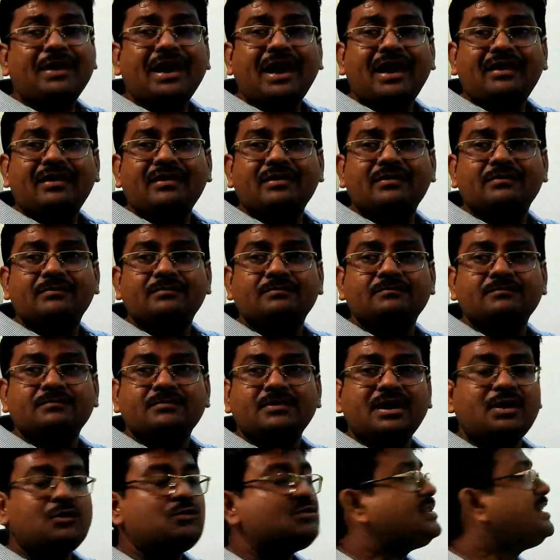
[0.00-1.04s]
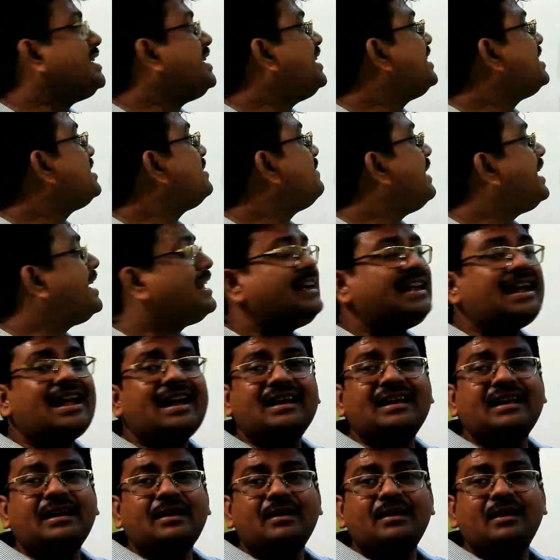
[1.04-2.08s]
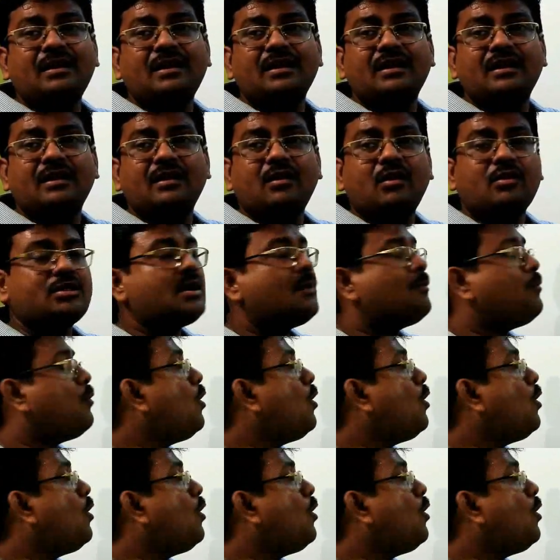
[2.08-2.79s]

pair. You see it is very clearly on the